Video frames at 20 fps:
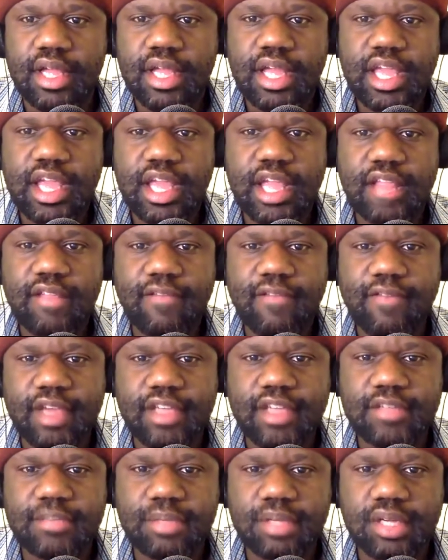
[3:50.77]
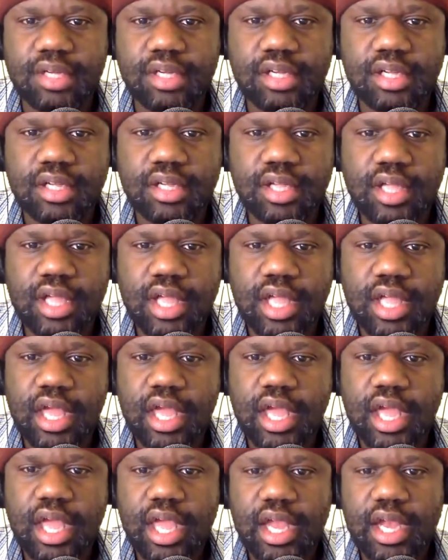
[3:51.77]
in the Facebook.
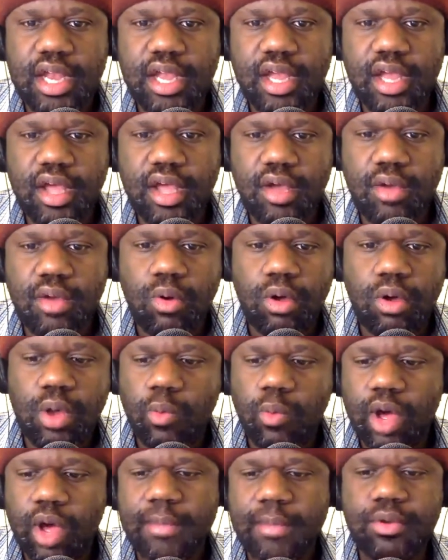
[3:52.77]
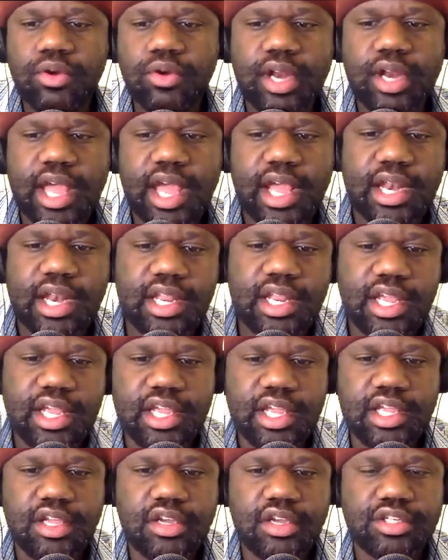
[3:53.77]
And uh, while I'm doing that, and,
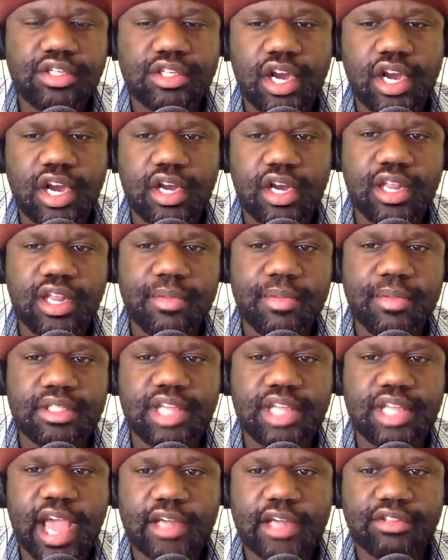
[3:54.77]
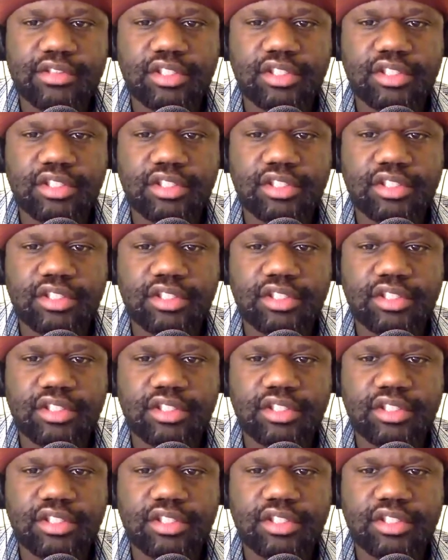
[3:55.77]
and, you're sharing it, let me just ask you